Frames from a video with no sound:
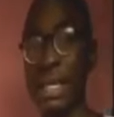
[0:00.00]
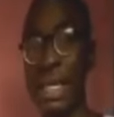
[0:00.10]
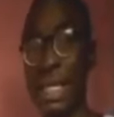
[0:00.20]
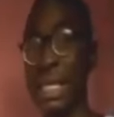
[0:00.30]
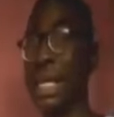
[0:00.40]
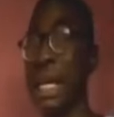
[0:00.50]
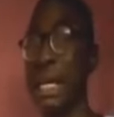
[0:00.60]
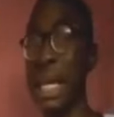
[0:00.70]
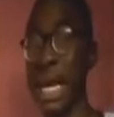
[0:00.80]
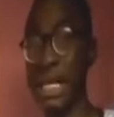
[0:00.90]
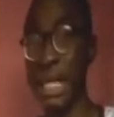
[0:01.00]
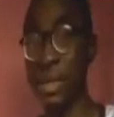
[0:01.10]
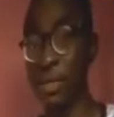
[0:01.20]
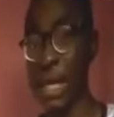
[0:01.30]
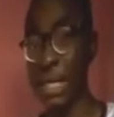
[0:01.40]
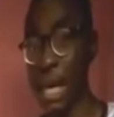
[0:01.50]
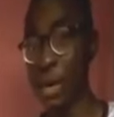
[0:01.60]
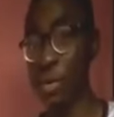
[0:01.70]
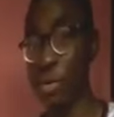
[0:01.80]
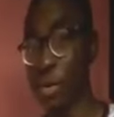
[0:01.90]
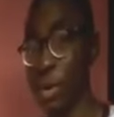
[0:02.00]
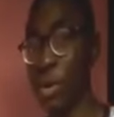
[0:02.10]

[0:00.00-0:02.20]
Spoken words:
is the tangent of that angle.